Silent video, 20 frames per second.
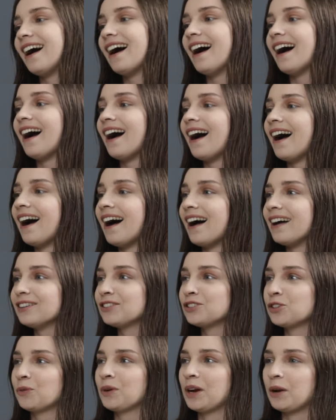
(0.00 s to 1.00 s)
Uh,
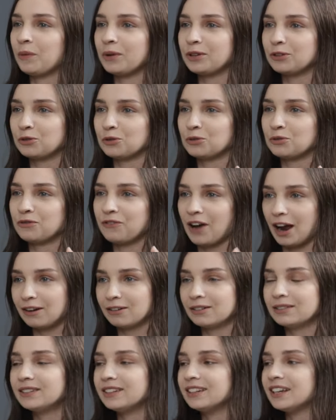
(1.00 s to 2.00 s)
so when I went to
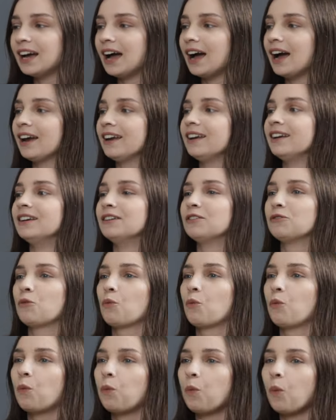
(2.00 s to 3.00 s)
faculty, I
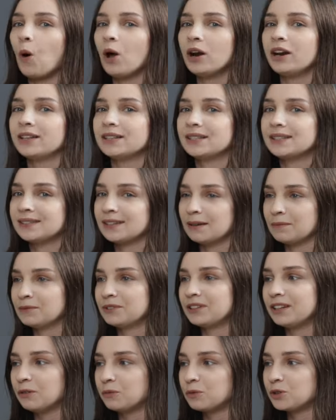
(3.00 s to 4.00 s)
wanted
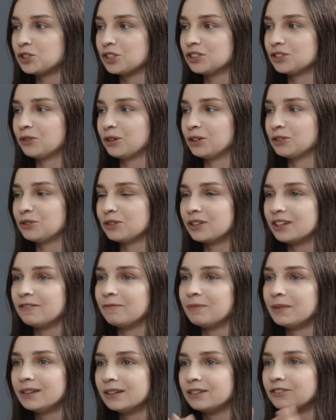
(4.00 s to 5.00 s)
something which is going to give
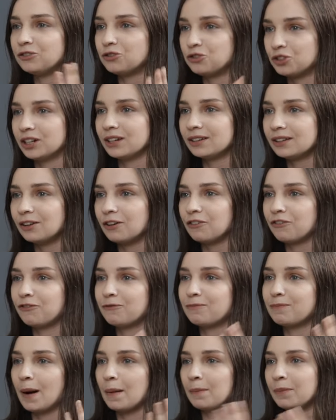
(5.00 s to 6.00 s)
me the thrill
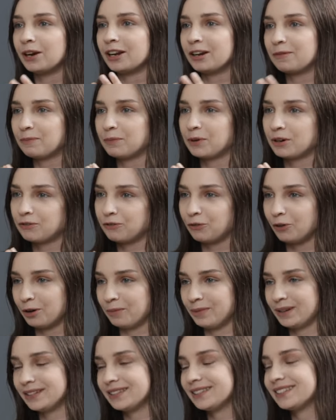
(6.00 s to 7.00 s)
of public
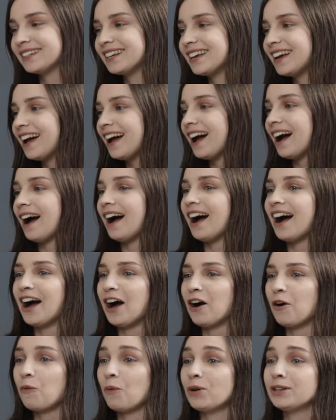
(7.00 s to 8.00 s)
performance.
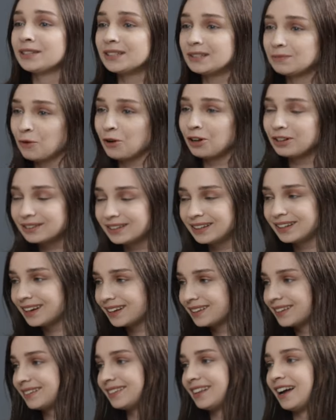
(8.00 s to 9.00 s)
Uh, one small thing
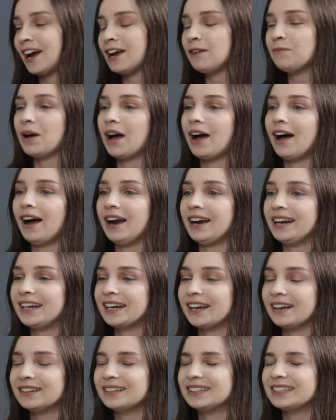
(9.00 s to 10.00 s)
at the time, I
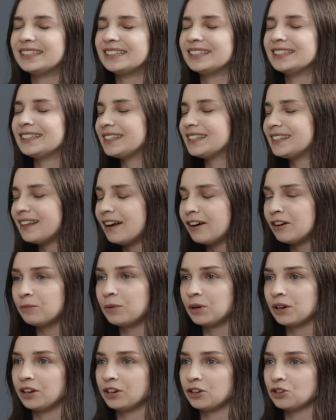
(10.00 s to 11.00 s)
had
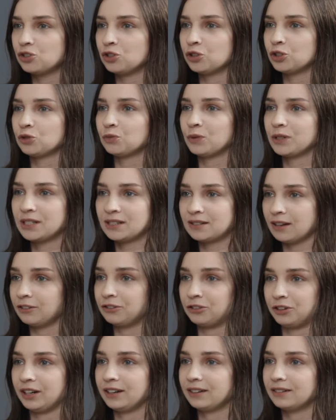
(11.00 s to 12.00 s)
terrible issues with
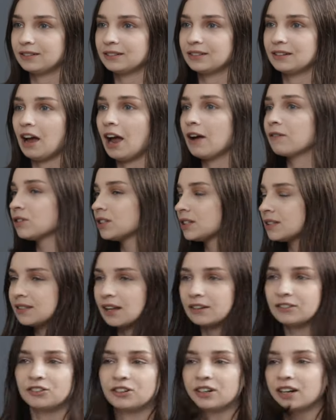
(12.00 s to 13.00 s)
stuttering. I was
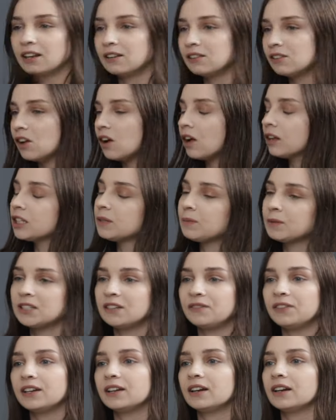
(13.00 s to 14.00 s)
stuttering a lot,
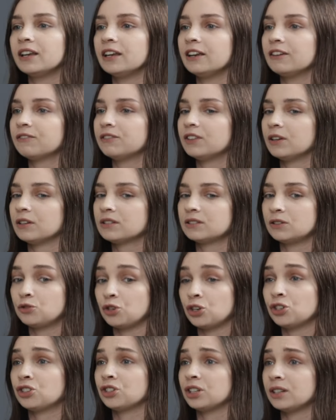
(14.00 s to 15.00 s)
specifically if the
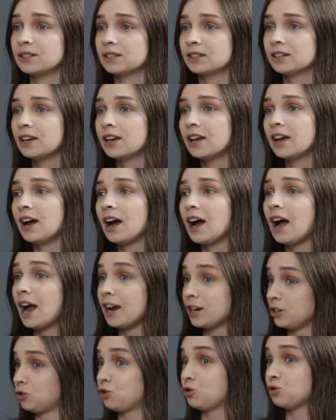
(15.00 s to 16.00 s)
situation is
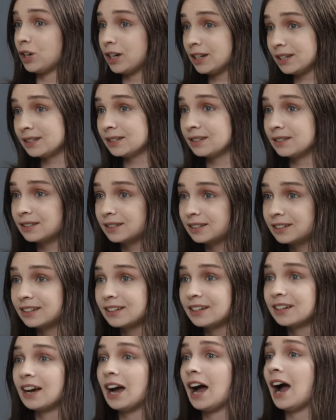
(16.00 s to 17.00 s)
high stress,
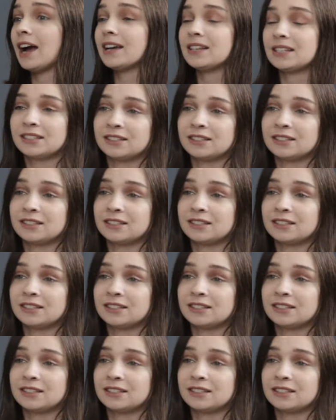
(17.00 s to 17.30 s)
I